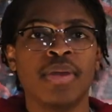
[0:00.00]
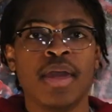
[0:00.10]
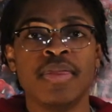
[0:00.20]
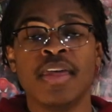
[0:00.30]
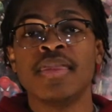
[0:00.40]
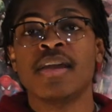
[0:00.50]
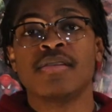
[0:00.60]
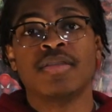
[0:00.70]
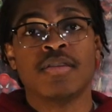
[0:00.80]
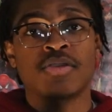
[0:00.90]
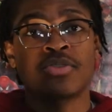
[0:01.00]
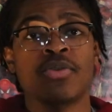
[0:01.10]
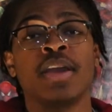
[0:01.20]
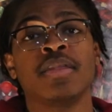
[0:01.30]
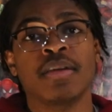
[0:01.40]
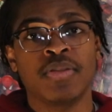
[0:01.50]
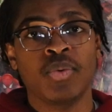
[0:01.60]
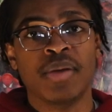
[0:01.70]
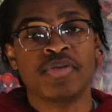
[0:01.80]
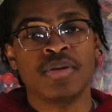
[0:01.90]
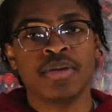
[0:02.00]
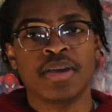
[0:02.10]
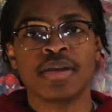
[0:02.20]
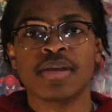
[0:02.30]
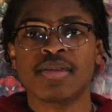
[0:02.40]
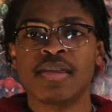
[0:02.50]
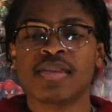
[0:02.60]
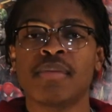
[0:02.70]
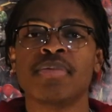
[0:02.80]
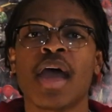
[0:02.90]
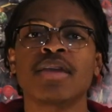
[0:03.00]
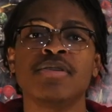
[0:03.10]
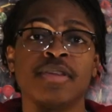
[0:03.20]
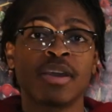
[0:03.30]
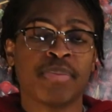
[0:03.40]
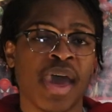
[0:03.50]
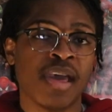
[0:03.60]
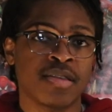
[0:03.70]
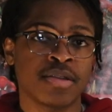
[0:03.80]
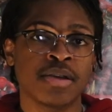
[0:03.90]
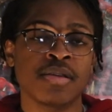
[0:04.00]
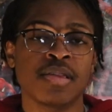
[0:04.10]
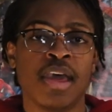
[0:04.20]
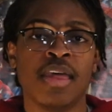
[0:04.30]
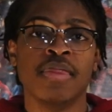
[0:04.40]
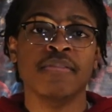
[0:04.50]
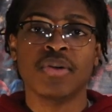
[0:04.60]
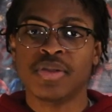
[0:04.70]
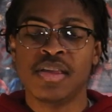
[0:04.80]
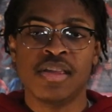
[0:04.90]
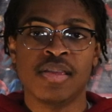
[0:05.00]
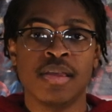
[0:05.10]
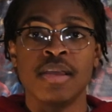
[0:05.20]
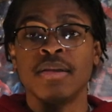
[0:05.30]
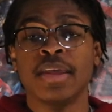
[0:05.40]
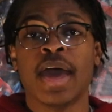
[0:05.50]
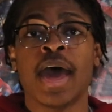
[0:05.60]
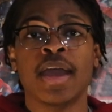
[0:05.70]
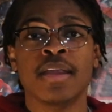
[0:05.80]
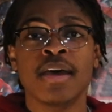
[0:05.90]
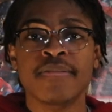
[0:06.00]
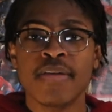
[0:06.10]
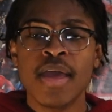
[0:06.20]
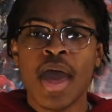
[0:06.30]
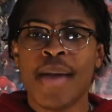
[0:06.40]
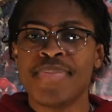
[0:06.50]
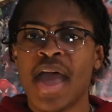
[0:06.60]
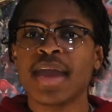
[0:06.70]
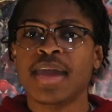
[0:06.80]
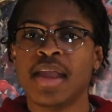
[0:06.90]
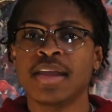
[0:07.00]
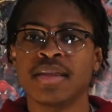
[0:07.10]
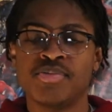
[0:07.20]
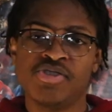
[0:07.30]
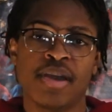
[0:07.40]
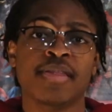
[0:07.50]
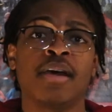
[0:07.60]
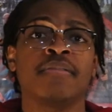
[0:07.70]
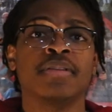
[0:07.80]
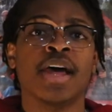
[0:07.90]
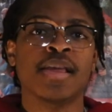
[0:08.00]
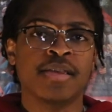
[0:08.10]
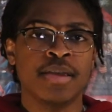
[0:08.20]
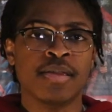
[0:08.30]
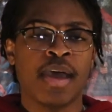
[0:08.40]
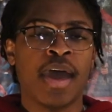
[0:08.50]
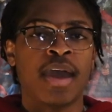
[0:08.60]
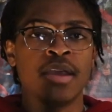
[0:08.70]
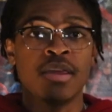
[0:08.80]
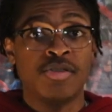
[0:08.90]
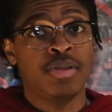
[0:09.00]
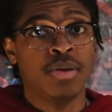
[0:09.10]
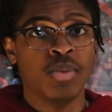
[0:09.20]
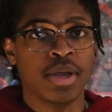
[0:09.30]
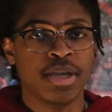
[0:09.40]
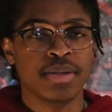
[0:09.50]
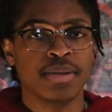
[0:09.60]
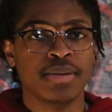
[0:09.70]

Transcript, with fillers: And then there's the strength of the web shooter. Since I'm not using capacitors and the voltage isn't nearly high enough, I'm not getting the projectile velocities I initially wanted.